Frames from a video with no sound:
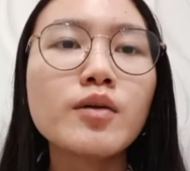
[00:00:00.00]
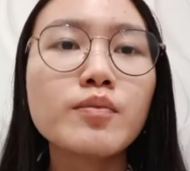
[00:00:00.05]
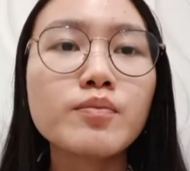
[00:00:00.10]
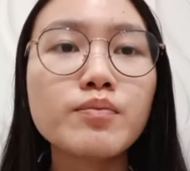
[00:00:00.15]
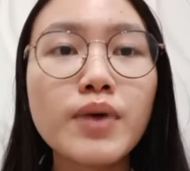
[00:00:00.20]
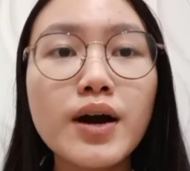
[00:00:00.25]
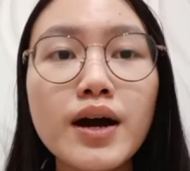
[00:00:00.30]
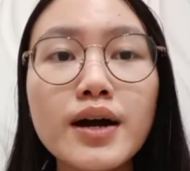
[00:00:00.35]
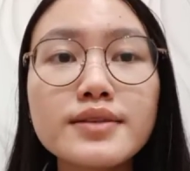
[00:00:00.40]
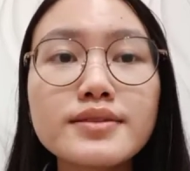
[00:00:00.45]

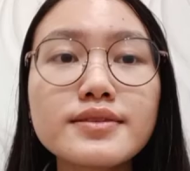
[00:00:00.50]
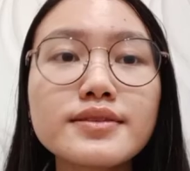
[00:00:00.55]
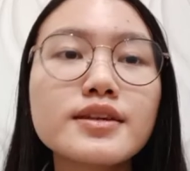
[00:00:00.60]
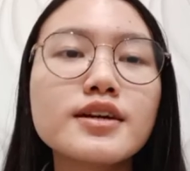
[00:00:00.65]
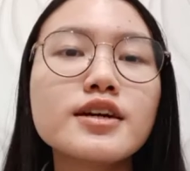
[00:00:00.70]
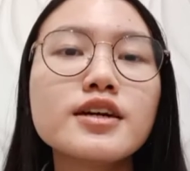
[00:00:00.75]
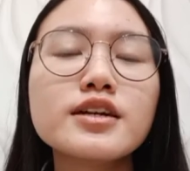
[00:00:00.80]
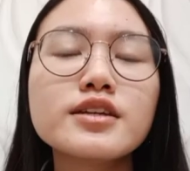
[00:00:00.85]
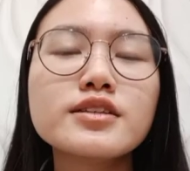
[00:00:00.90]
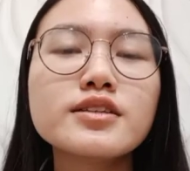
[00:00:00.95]
But
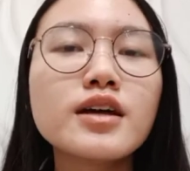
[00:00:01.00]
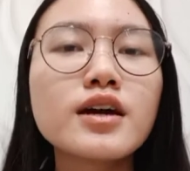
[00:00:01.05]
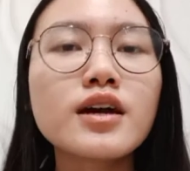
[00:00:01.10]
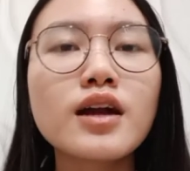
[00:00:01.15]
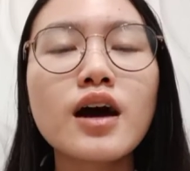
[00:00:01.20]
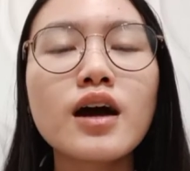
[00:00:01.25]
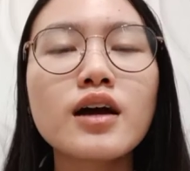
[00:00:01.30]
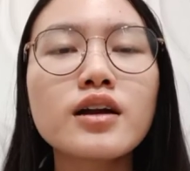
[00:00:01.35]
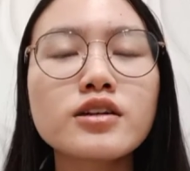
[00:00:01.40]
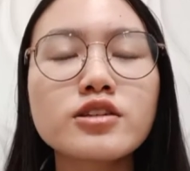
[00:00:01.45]
there
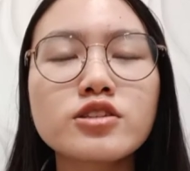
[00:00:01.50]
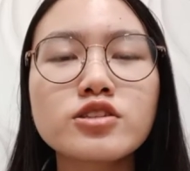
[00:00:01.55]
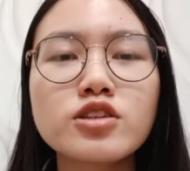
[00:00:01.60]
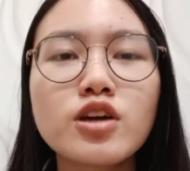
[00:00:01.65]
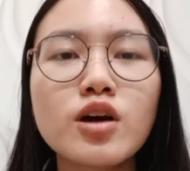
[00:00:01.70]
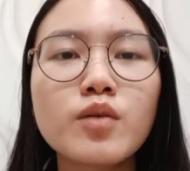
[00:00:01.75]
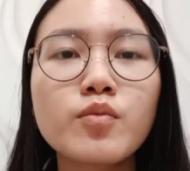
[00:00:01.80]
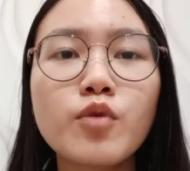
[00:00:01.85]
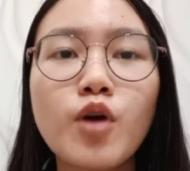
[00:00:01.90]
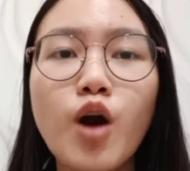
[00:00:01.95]
are
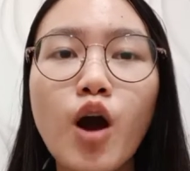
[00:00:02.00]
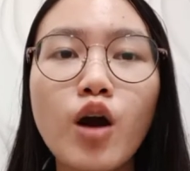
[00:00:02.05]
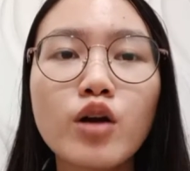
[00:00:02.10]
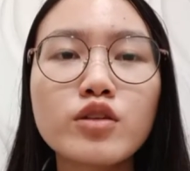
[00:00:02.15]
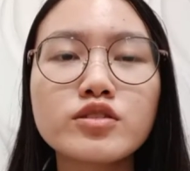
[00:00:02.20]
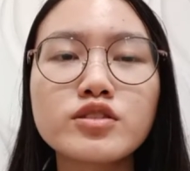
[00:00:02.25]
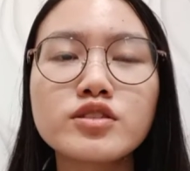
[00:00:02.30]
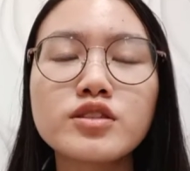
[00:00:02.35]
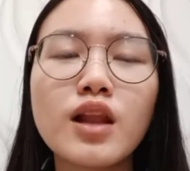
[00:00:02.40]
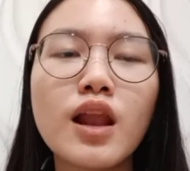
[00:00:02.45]
some
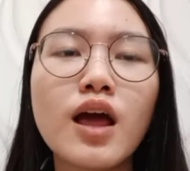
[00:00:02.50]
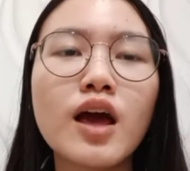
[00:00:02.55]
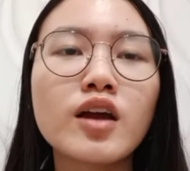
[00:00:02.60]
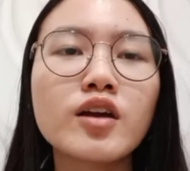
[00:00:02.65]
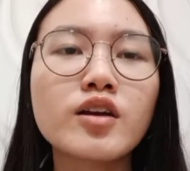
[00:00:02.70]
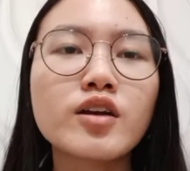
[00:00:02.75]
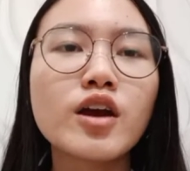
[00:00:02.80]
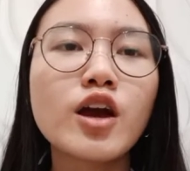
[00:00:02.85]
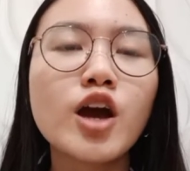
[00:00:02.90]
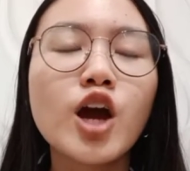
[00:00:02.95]
cons, like
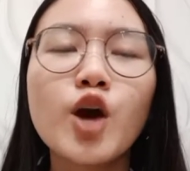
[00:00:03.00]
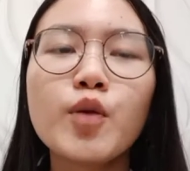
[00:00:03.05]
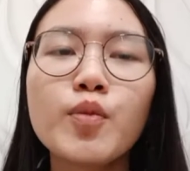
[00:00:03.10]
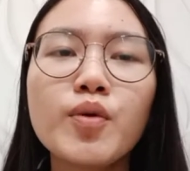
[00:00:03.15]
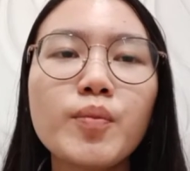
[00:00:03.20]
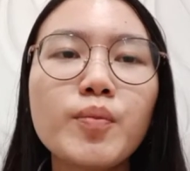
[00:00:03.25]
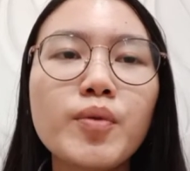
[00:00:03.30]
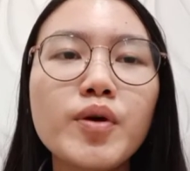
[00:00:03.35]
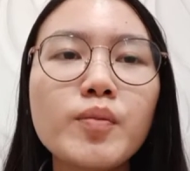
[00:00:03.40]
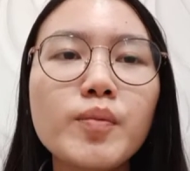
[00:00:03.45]

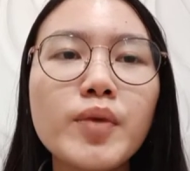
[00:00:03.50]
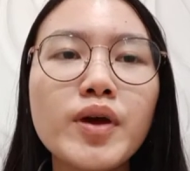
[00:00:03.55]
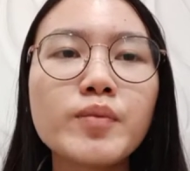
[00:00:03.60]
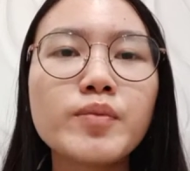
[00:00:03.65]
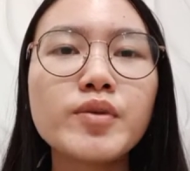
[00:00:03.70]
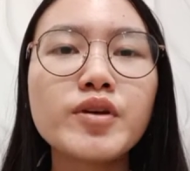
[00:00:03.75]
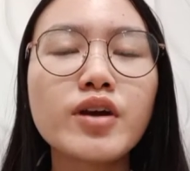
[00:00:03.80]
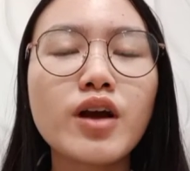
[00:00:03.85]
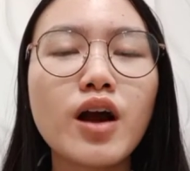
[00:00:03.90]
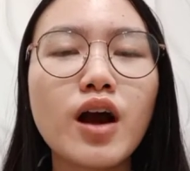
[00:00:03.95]
people may
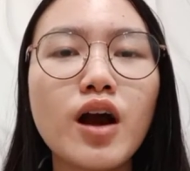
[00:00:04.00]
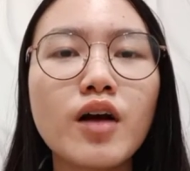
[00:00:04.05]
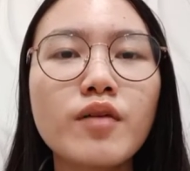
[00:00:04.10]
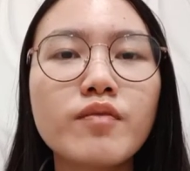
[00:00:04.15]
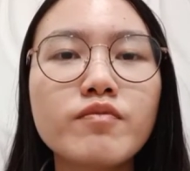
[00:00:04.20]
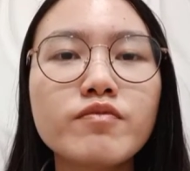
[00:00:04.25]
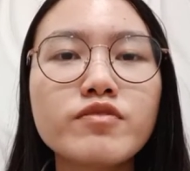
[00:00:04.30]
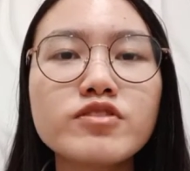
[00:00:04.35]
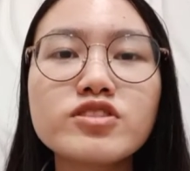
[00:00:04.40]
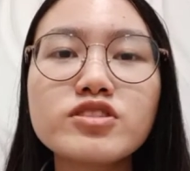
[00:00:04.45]

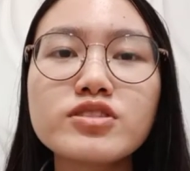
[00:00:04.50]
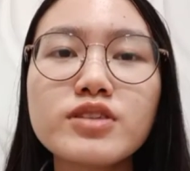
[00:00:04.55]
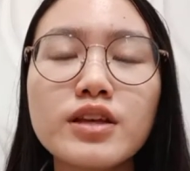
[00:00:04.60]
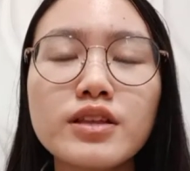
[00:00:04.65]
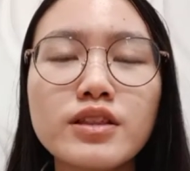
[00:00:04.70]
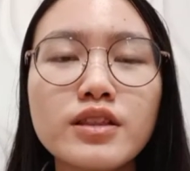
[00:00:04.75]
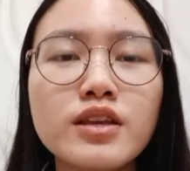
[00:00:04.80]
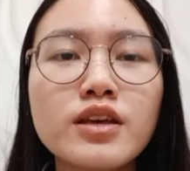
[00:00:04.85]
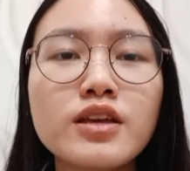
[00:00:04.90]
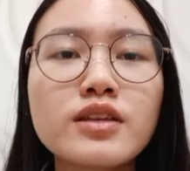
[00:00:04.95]
become
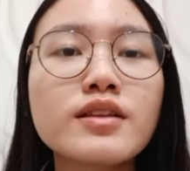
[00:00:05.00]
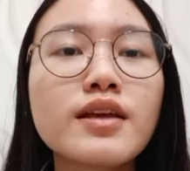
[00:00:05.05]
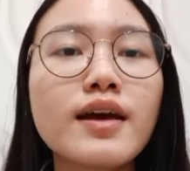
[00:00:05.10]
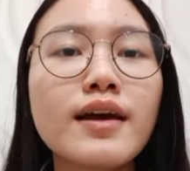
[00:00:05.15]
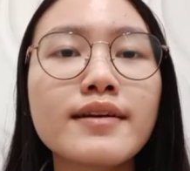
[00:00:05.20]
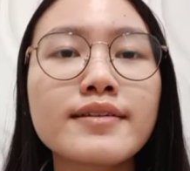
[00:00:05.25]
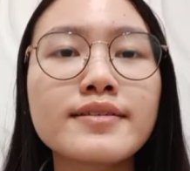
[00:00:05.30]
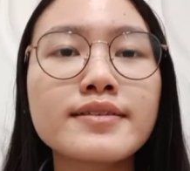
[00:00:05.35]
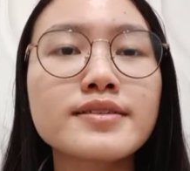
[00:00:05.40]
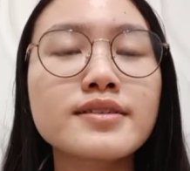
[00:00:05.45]
frustrated
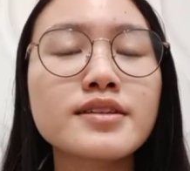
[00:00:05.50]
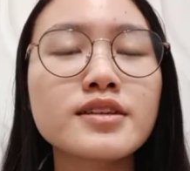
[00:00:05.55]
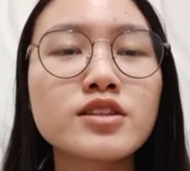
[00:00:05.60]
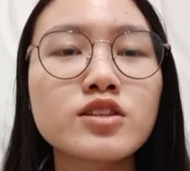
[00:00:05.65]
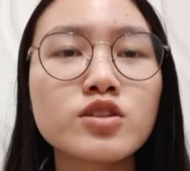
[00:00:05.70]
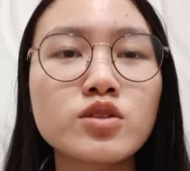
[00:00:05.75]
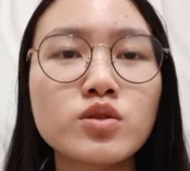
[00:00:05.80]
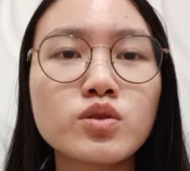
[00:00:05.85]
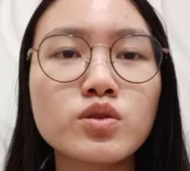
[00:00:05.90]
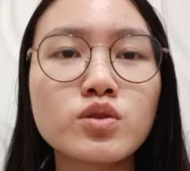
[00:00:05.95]
and lead
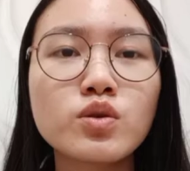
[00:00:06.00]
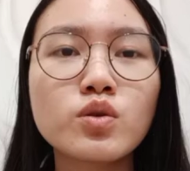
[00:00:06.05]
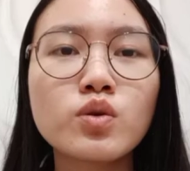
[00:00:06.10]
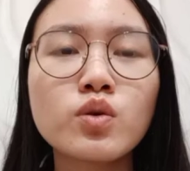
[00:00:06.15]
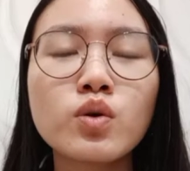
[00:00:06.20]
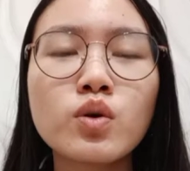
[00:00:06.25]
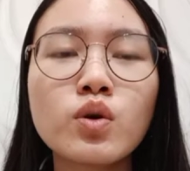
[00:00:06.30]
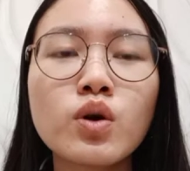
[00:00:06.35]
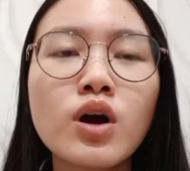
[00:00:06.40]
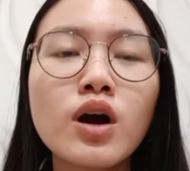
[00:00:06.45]

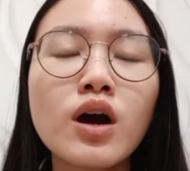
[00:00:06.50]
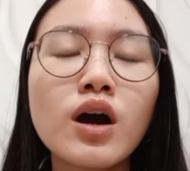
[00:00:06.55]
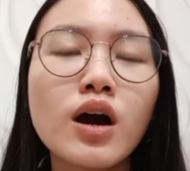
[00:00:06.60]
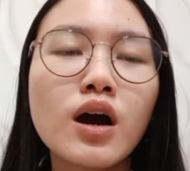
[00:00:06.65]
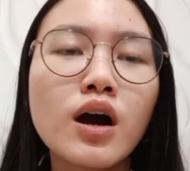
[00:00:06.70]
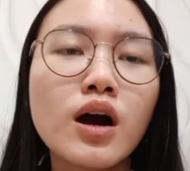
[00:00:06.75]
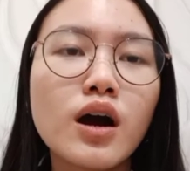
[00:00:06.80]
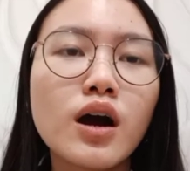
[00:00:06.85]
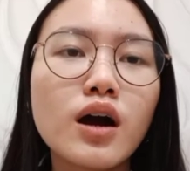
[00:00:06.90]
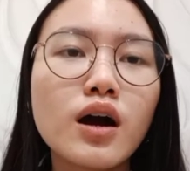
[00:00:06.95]
to
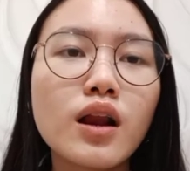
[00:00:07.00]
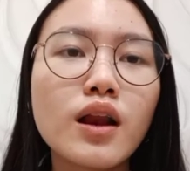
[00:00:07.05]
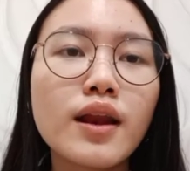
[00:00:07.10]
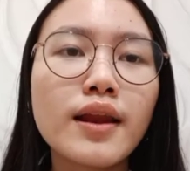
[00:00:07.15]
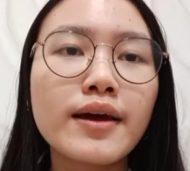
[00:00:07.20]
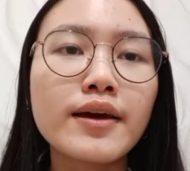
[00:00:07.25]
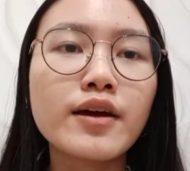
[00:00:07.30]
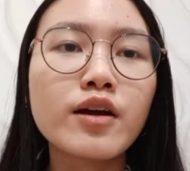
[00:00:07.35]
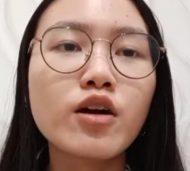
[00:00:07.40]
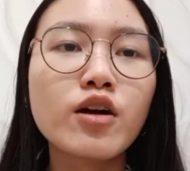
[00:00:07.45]
a
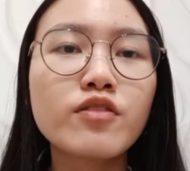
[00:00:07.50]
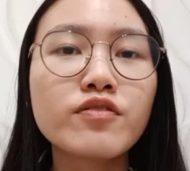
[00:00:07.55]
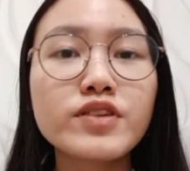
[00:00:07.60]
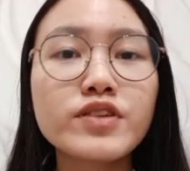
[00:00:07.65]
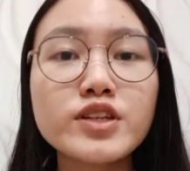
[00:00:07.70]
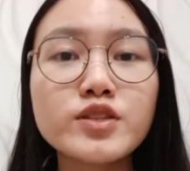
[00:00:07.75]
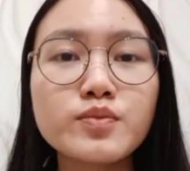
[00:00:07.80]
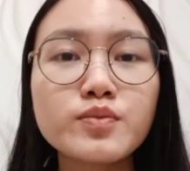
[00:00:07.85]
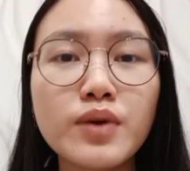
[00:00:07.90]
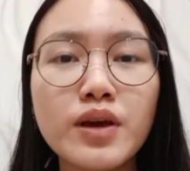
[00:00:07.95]
lack of
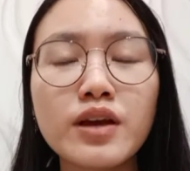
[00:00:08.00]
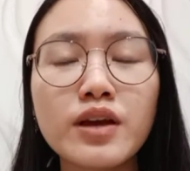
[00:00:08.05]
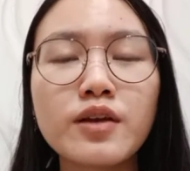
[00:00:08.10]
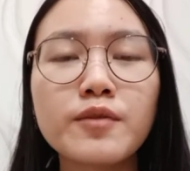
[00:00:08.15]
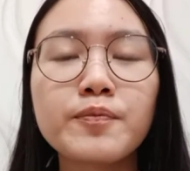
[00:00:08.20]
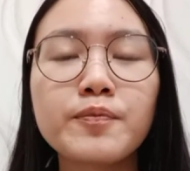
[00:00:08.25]
respect.